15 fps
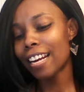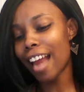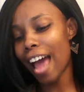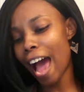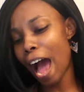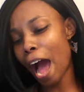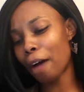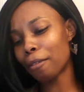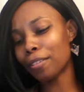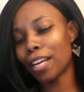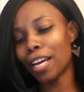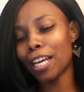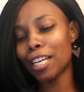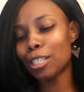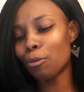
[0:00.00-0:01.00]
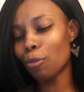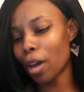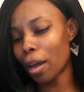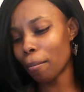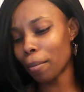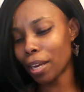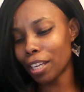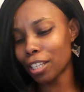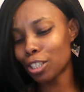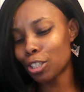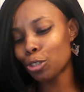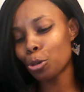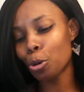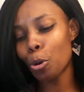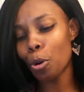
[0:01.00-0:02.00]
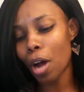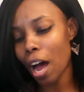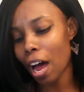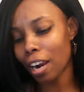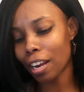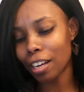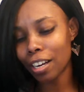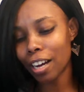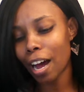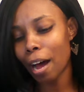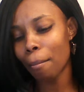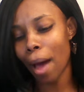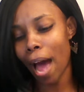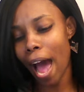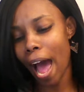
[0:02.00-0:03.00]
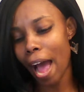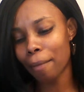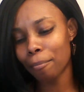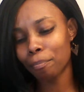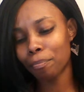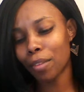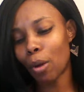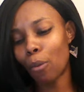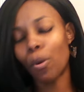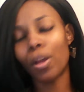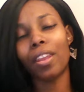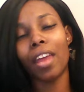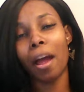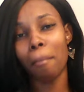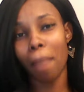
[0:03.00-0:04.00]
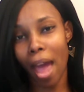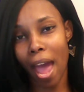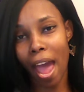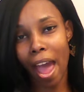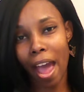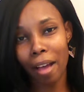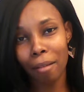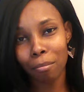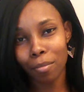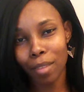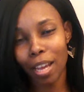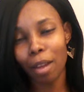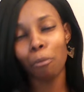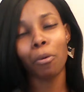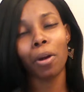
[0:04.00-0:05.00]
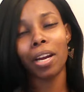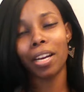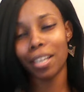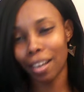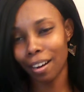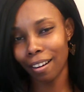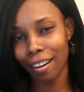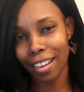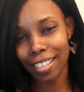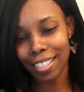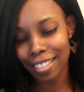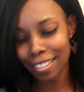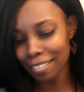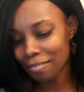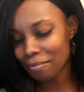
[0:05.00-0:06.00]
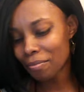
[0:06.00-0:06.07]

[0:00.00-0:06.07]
Now, these women's true color come out when they're mad. It really does.